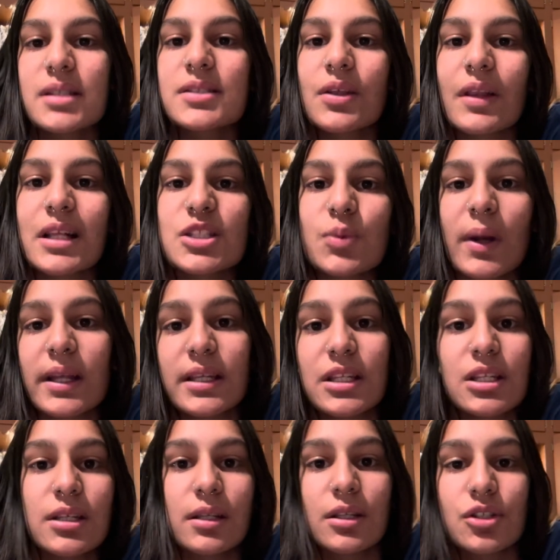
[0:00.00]
so that's why
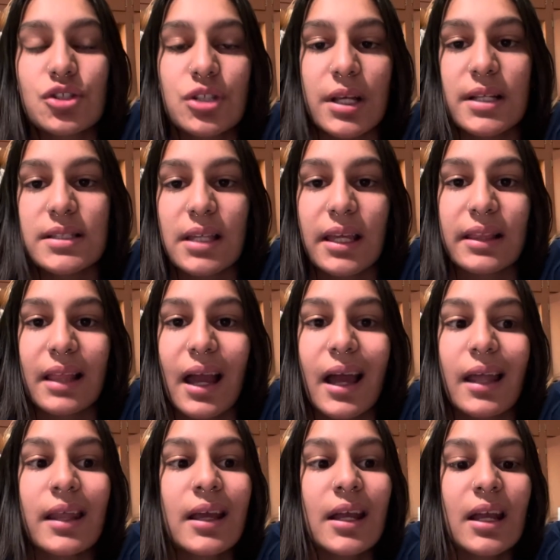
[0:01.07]
he shakes like that.